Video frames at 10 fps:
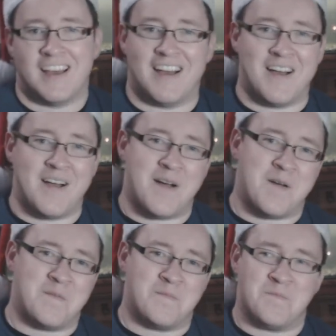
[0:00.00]

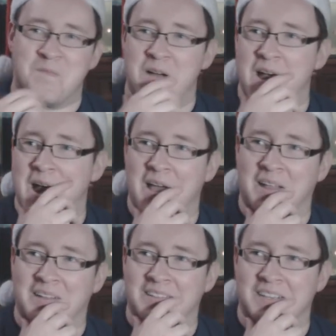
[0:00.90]
And
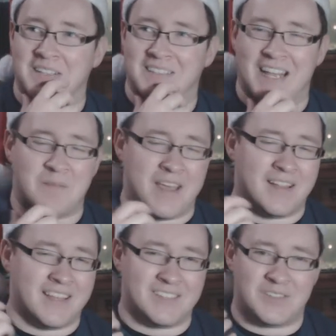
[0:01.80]
Denham
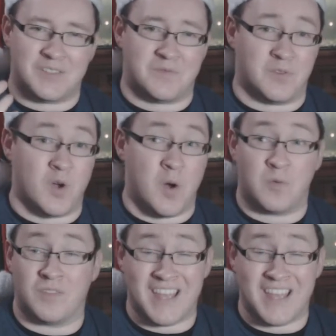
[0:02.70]
Elliott's just phenomenal.